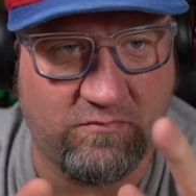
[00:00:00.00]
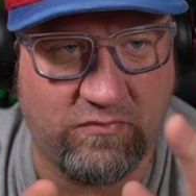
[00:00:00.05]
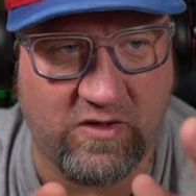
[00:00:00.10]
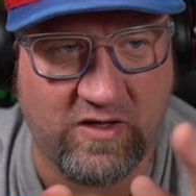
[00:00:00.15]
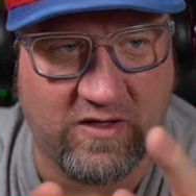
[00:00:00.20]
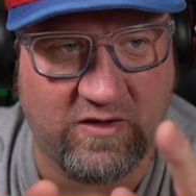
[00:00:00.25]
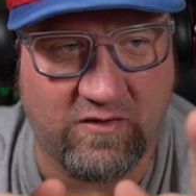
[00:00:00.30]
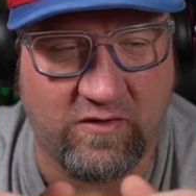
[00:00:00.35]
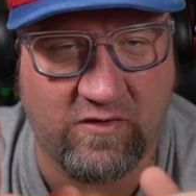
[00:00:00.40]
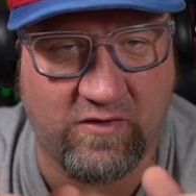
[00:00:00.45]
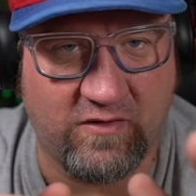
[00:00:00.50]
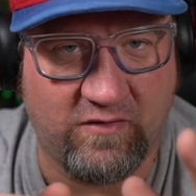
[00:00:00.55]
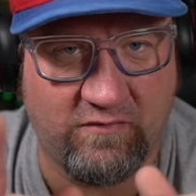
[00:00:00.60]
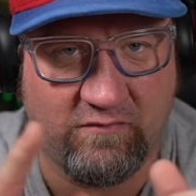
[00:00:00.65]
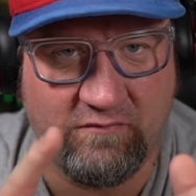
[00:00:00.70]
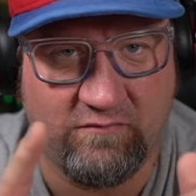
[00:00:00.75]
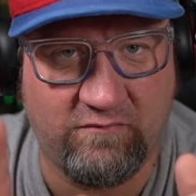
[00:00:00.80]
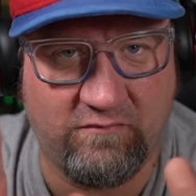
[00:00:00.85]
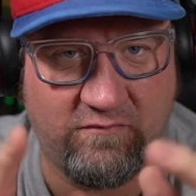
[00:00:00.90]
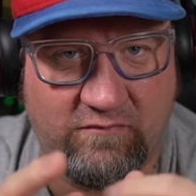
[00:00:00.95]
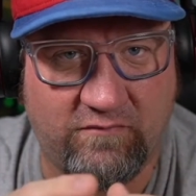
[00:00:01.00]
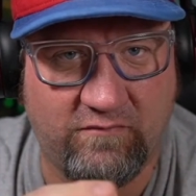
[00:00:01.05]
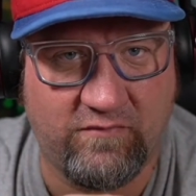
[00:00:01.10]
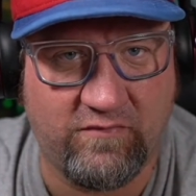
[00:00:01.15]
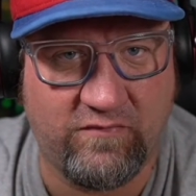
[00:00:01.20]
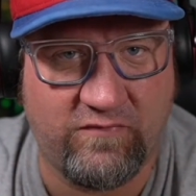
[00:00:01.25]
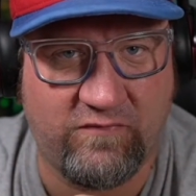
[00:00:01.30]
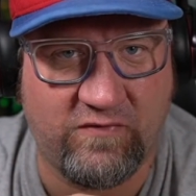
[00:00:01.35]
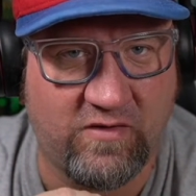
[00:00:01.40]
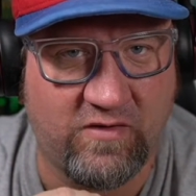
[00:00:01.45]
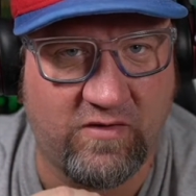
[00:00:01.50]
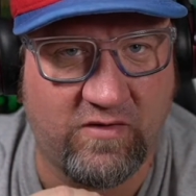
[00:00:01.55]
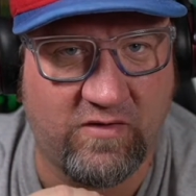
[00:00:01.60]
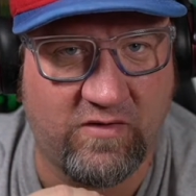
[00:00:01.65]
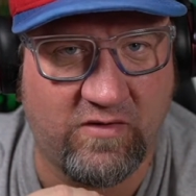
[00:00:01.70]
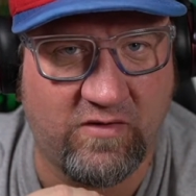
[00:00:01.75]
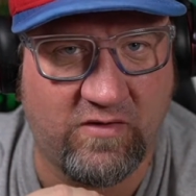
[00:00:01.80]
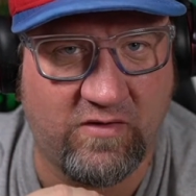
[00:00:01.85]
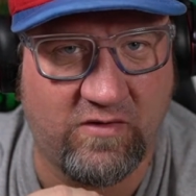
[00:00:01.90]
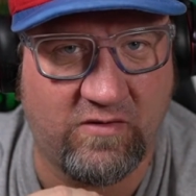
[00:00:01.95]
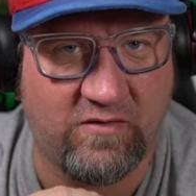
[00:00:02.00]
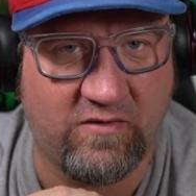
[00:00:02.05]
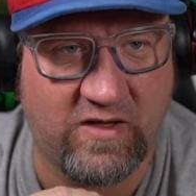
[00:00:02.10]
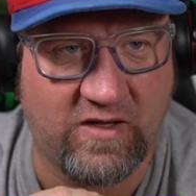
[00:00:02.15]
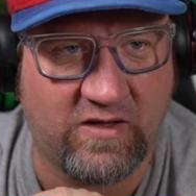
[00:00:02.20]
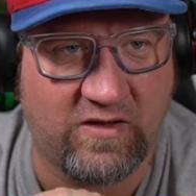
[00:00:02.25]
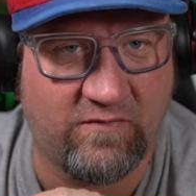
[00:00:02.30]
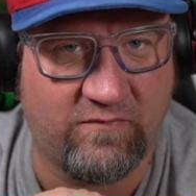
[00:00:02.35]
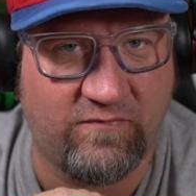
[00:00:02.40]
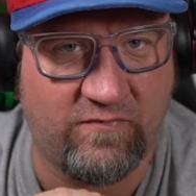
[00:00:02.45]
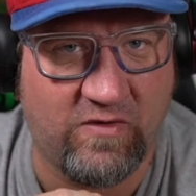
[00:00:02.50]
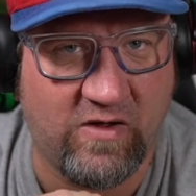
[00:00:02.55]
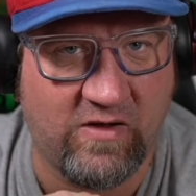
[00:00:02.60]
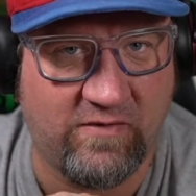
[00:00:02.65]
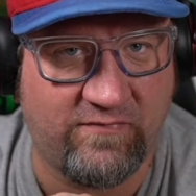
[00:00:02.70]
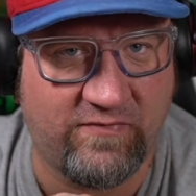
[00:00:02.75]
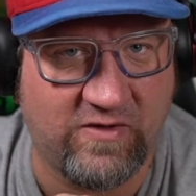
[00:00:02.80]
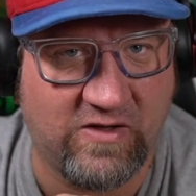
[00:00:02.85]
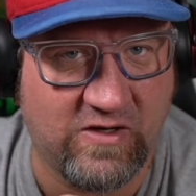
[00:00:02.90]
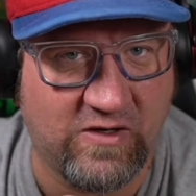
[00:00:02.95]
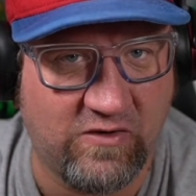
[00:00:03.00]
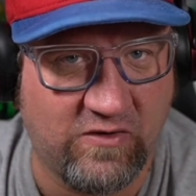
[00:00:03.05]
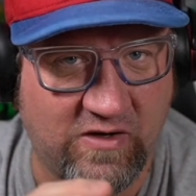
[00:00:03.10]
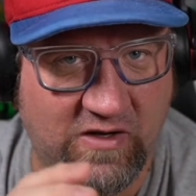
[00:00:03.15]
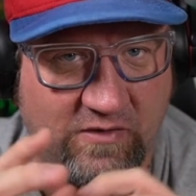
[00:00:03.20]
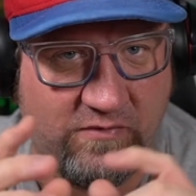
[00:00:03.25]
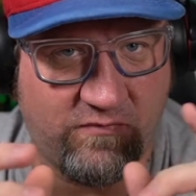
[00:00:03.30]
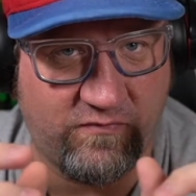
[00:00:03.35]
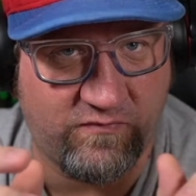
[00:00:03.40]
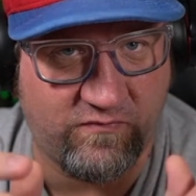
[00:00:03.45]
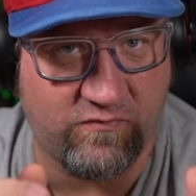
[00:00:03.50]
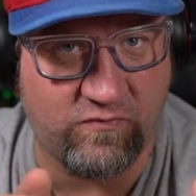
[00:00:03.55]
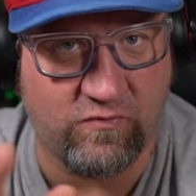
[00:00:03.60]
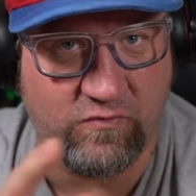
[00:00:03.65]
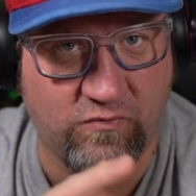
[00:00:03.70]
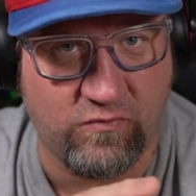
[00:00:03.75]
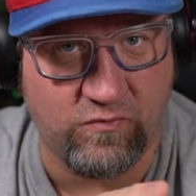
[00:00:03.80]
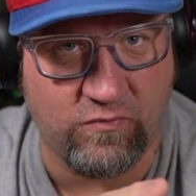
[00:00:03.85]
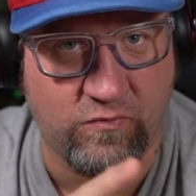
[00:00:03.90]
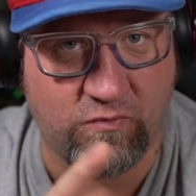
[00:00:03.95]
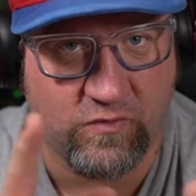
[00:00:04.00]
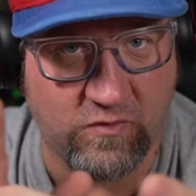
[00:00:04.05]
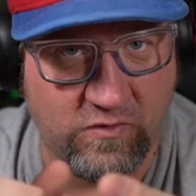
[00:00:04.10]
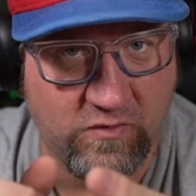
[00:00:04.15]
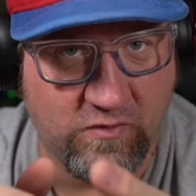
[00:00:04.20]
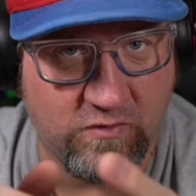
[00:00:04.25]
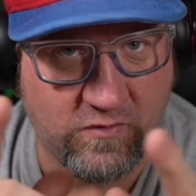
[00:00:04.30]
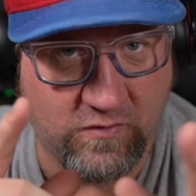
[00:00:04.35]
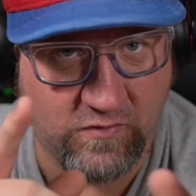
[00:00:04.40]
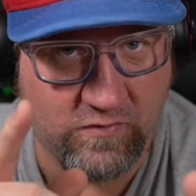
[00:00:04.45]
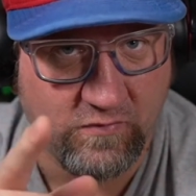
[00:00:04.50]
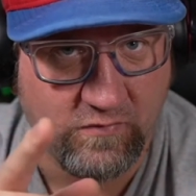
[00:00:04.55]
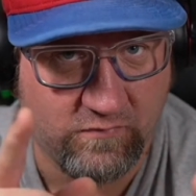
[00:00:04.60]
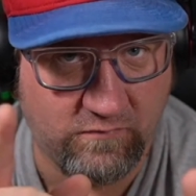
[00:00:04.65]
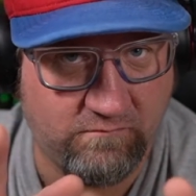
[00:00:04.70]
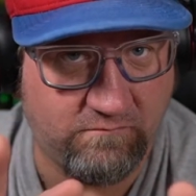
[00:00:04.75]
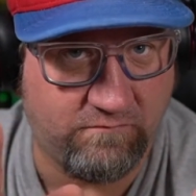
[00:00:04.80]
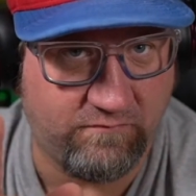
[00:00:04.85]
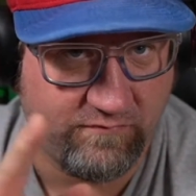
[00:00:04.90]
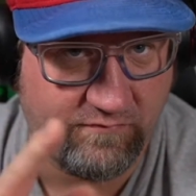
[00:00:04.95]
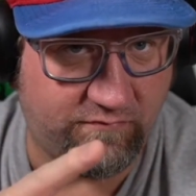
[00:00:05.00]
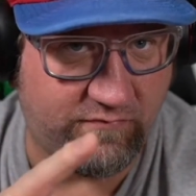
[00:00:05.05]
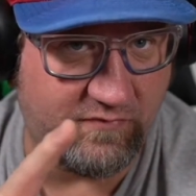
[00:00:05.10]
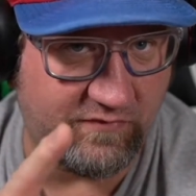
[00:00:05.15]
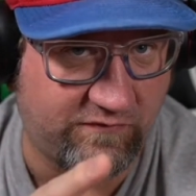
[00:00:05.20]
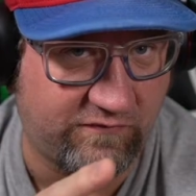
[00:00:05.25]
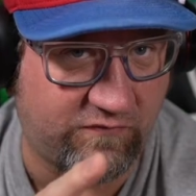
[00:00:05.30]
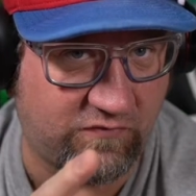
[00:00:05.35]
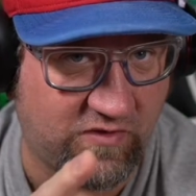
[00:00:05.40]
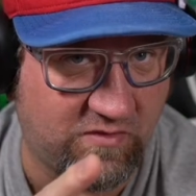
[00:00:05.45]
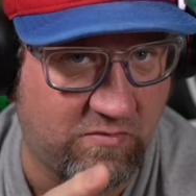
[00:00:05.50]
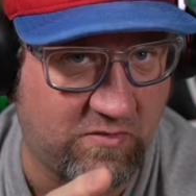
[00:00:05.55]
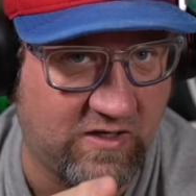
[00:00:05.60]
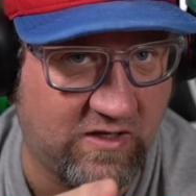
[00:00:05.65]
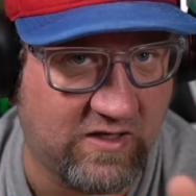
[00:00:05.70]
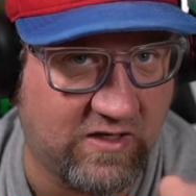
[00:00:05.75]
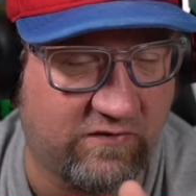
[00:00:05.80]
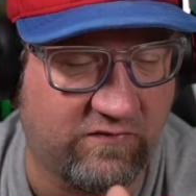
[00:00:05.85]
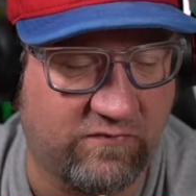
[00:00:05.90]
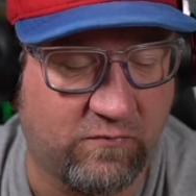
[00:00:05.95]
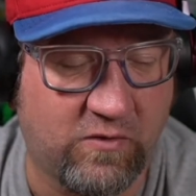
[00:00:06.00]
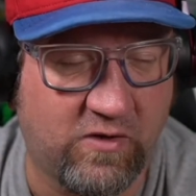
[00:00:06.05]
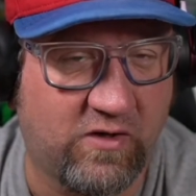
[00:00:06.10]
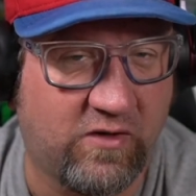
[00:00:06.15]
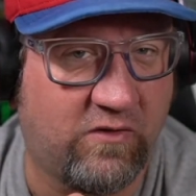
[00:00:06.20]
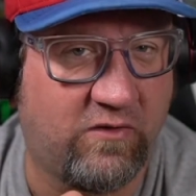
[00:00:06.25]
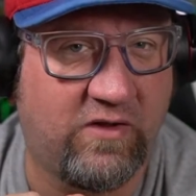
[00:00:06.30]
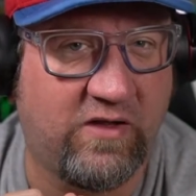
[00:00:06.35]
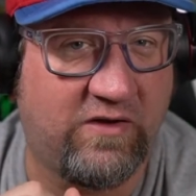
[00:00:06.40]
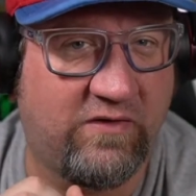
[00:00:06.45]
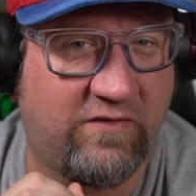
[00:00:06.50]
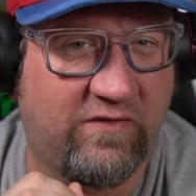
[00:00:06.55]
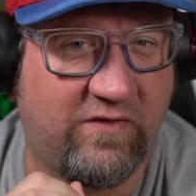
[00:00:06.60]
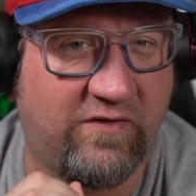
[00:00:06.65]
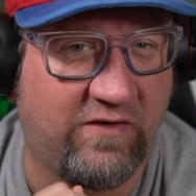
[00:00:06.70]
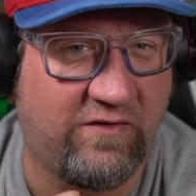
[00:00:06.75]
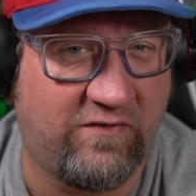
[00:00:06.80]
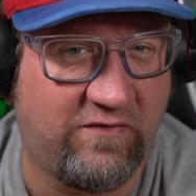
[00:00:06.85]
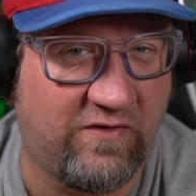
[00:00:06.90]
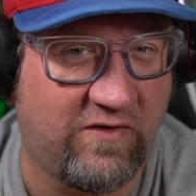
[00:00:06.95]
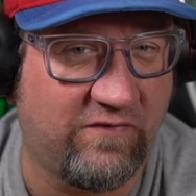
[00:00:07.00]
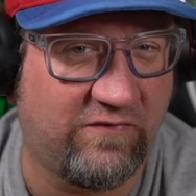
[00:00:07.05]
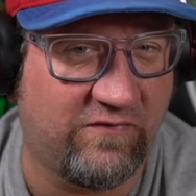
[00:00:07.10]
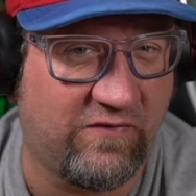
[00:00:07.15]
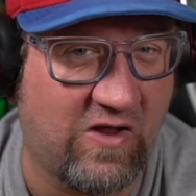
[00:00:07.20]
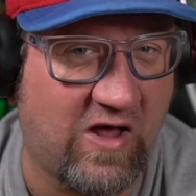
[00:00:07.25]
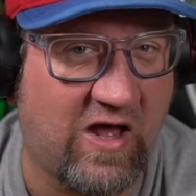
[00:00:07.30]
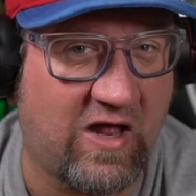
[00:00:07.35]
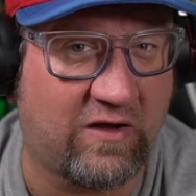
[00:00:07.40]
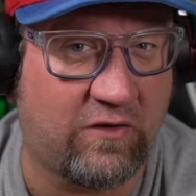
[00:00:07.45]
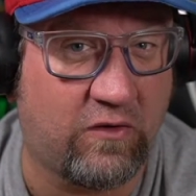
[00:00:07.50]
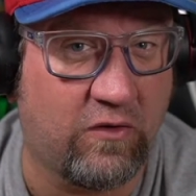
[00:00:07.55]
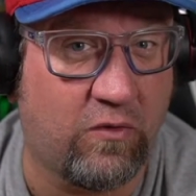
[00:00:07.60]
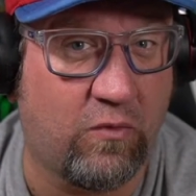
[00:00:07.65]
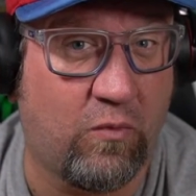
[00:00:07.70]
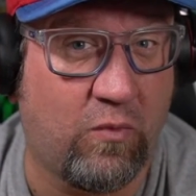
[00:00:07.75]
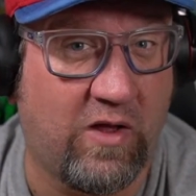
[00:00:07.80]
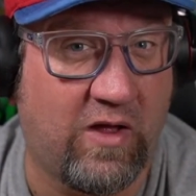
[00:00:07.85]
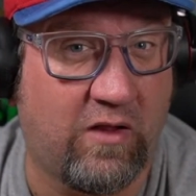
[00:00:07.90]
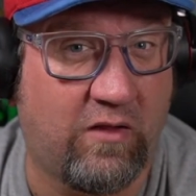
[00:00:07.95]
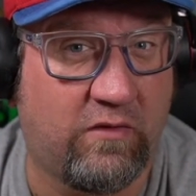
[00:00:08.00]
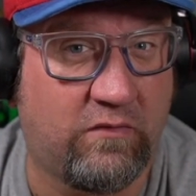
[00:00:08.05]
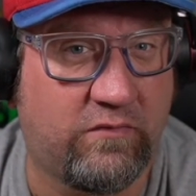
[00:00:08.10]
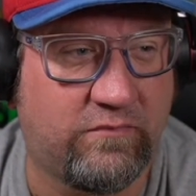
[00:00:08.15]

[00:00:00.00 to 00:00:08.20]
like on stream like off the internet through the streaming as well, it does not go well.